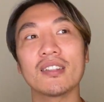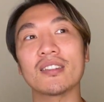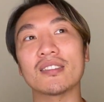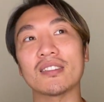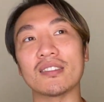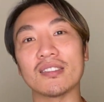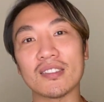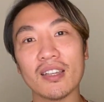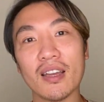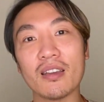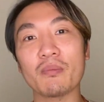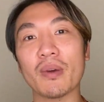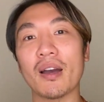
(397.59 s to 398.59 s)
this is
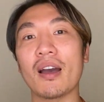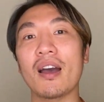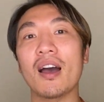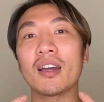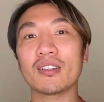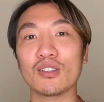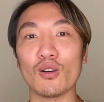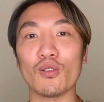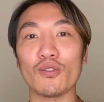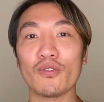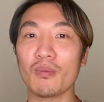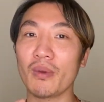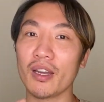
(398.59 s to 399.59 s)
insane, but I know
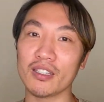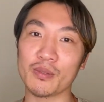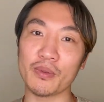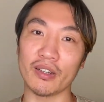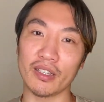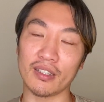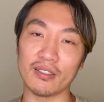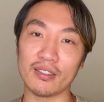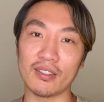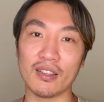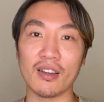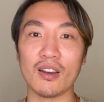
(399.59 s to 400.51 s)
from my experience,